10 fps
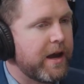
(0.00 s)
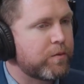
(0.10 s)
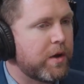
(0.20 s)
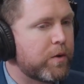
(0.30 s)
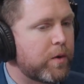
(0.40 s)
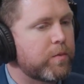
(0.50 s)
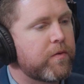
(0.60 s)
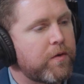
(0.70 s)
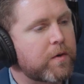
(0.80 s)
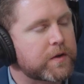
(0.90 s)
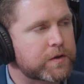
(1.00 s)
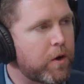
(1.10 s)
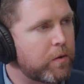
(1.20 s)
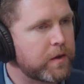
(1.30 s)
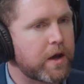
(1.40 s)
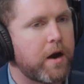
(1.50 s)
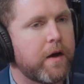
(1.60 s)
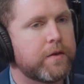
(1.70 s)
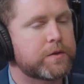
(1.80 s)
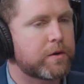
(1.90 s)
And when we focus only
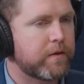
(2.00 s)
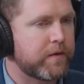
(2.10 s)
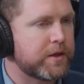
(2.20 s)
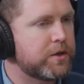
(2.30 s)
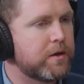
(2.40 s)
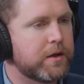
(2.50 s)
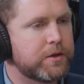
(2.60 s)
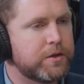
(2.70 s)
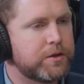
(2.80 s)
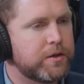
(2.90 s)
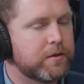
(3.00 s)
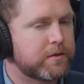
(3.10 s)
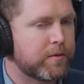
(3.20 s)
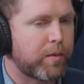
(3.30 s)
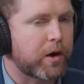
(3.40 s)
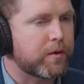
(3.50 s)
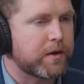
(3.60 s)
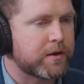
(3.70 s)
on sort of to borrow